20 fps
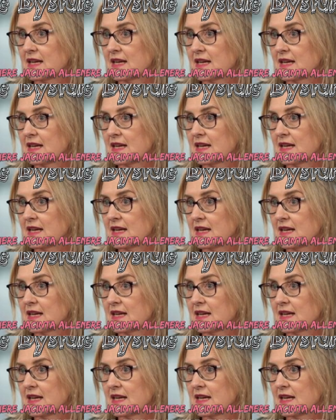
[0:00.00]

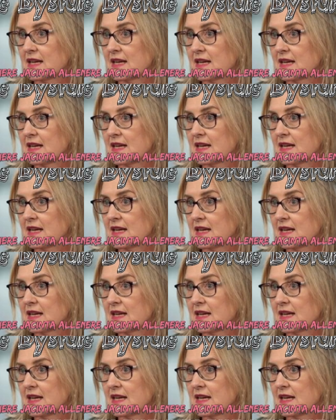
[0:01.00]

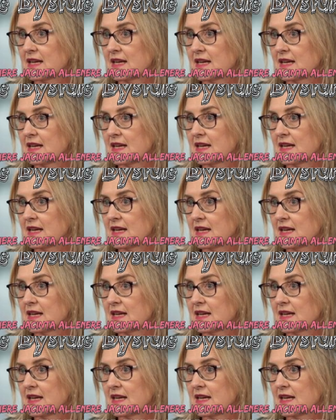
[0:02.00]

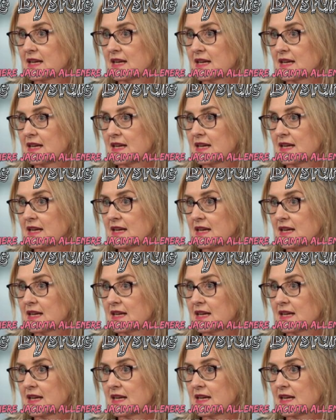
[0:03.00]

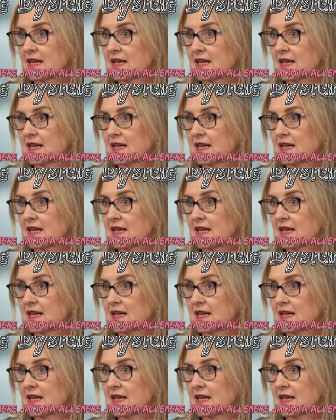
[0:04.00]
[no speech]